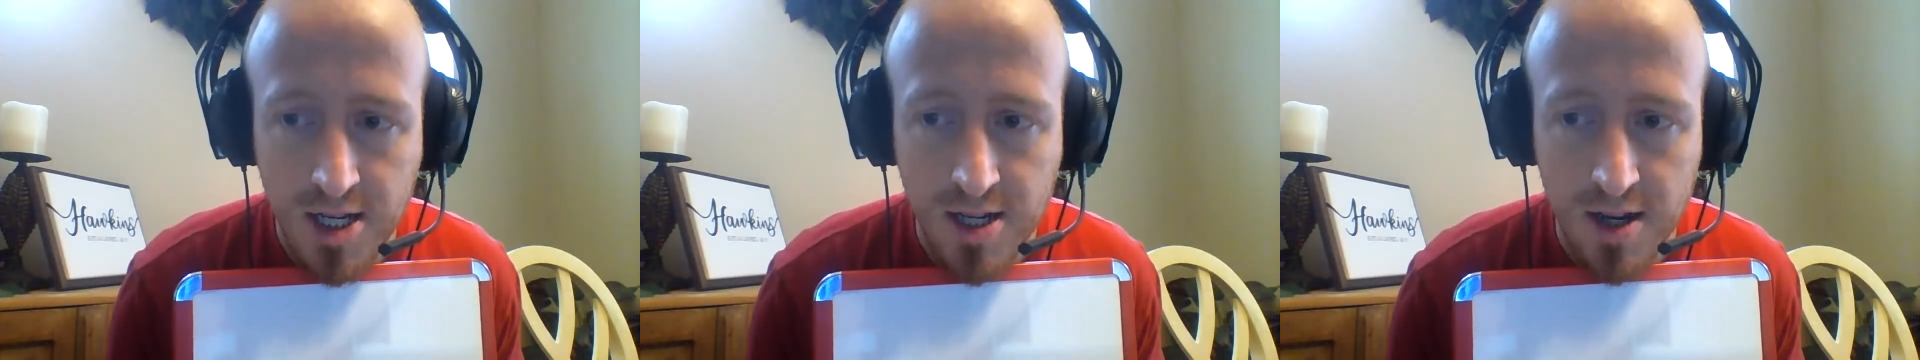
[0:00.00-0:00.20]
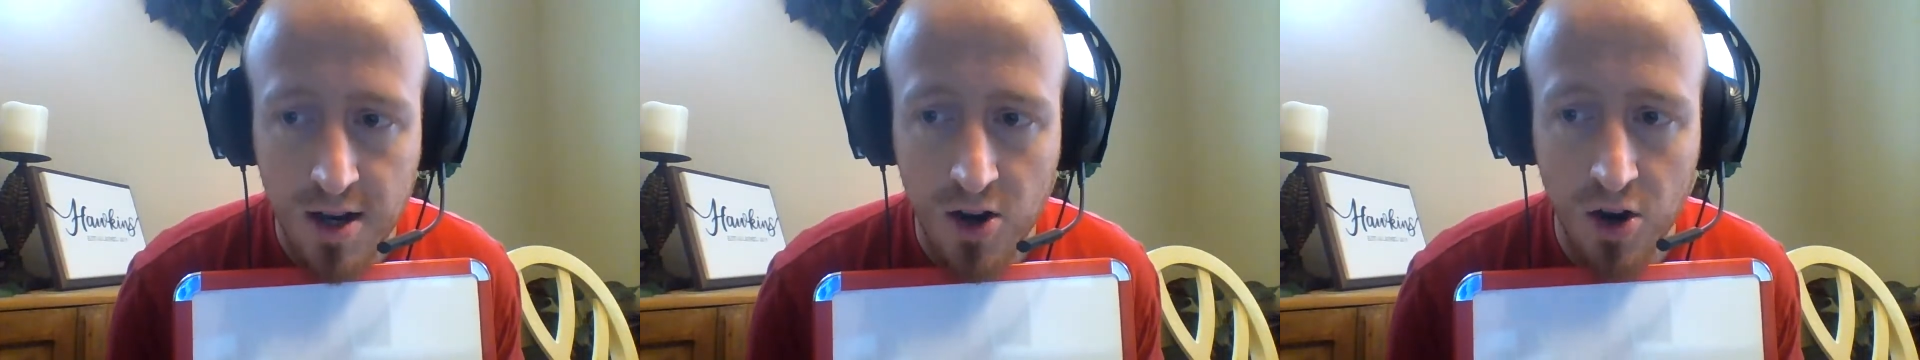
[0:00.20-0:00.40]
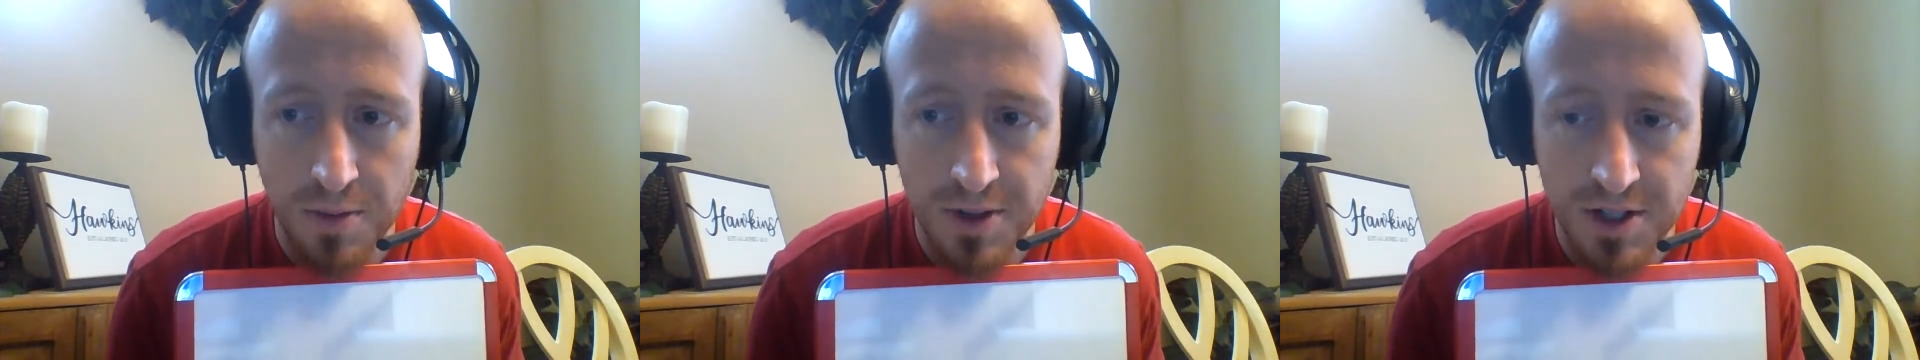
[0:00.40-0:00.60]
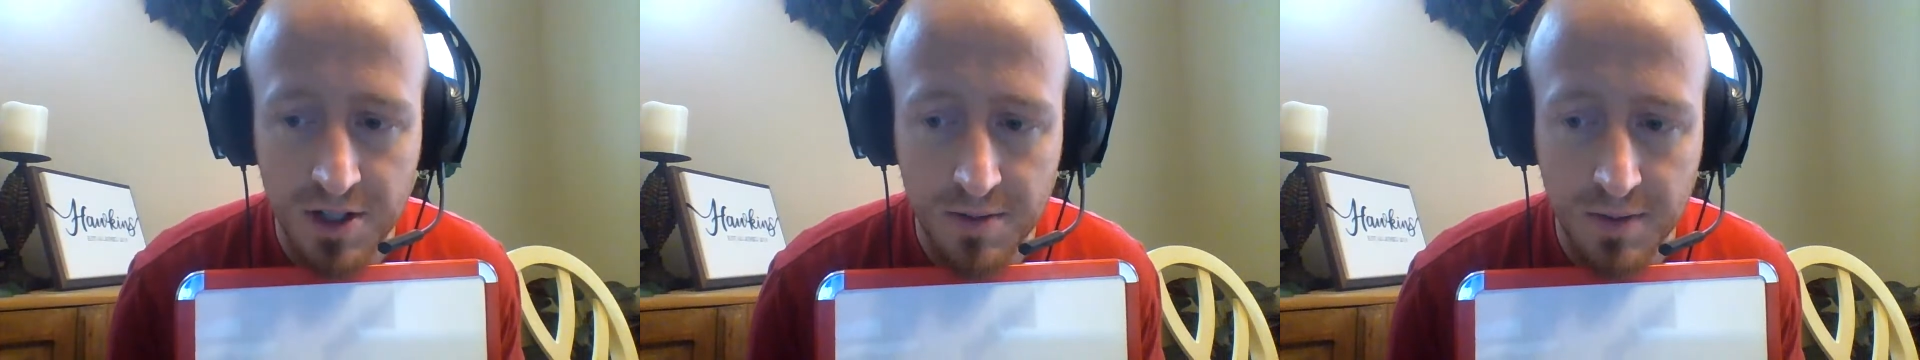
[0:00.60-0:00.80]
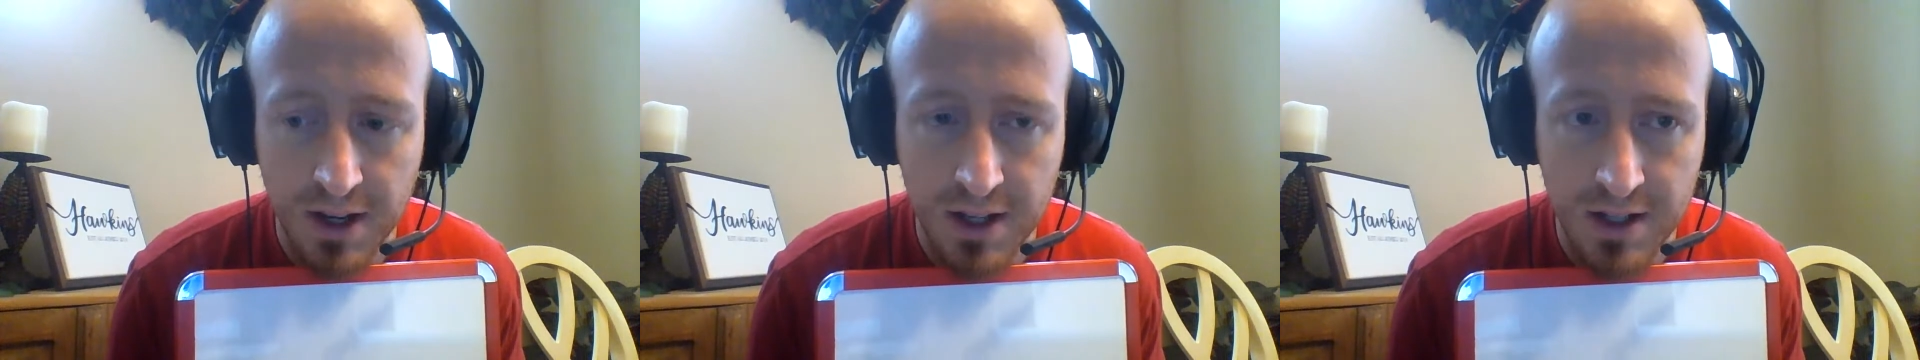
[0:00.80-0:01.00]
I hope this is
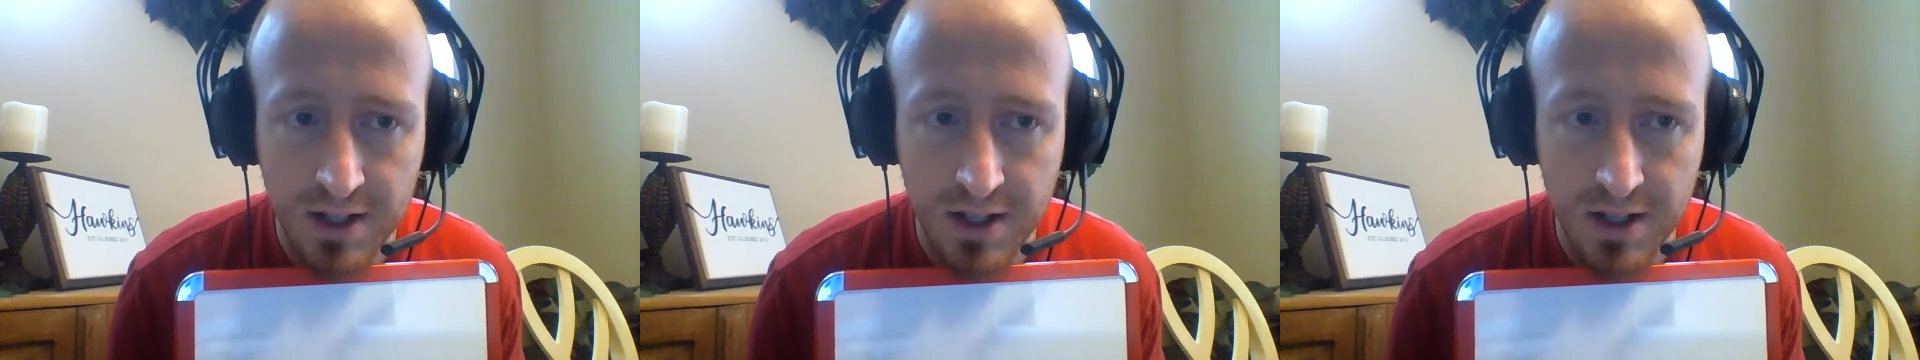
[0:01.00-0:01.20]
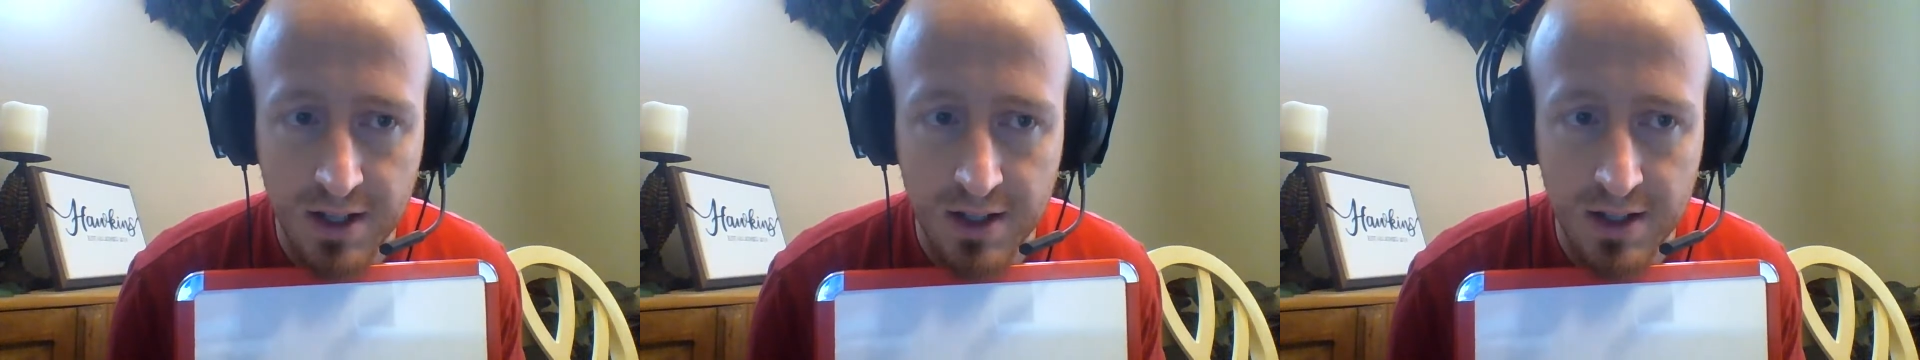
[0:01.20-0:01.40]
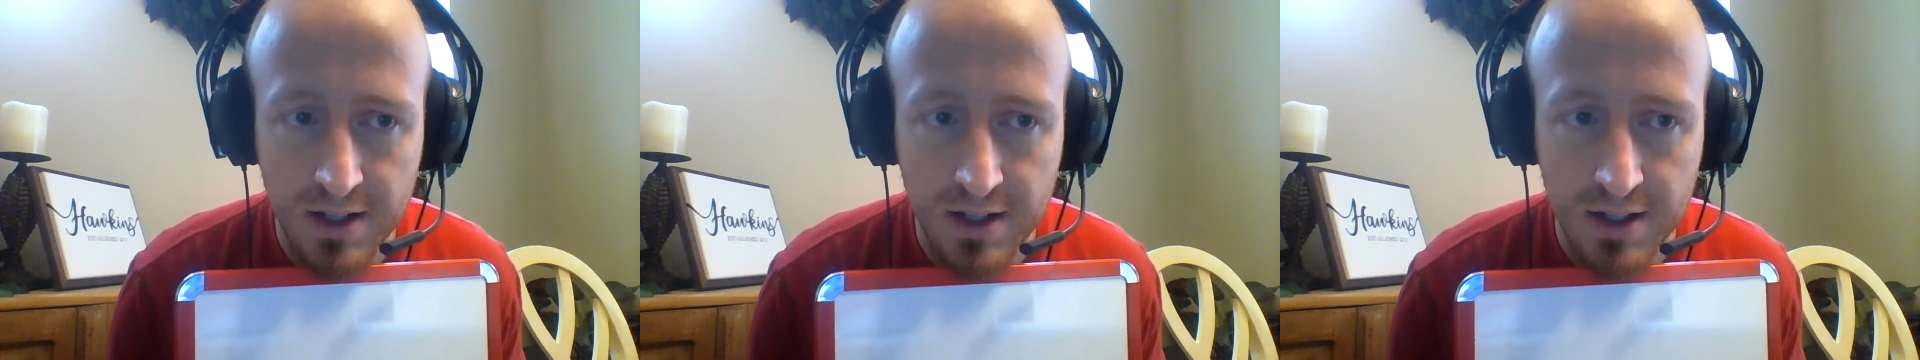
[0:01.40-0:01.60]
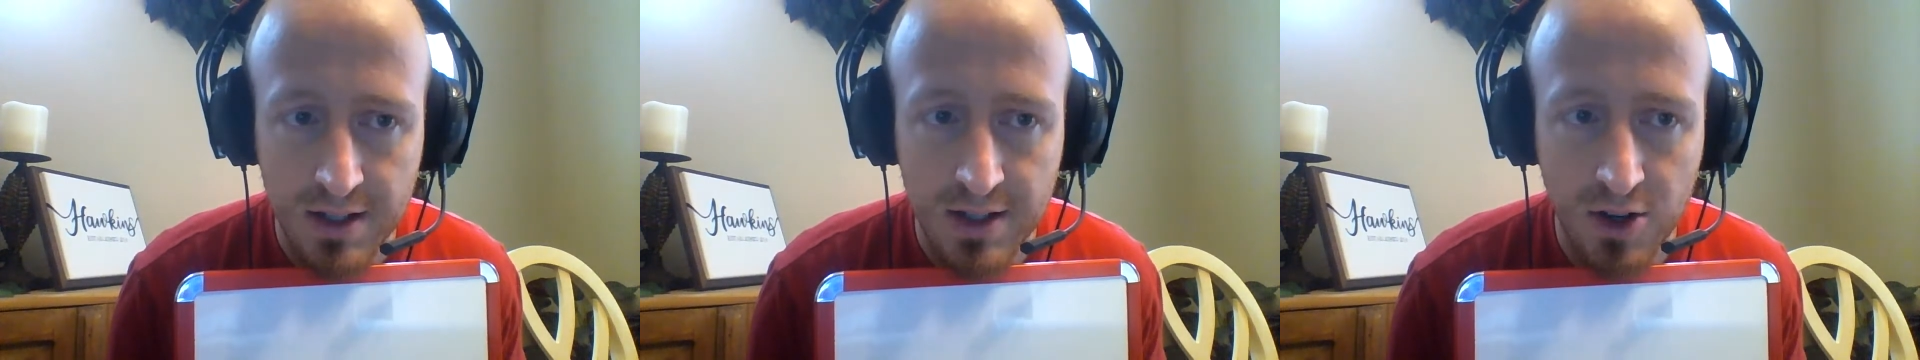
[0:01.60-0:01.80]
making sense.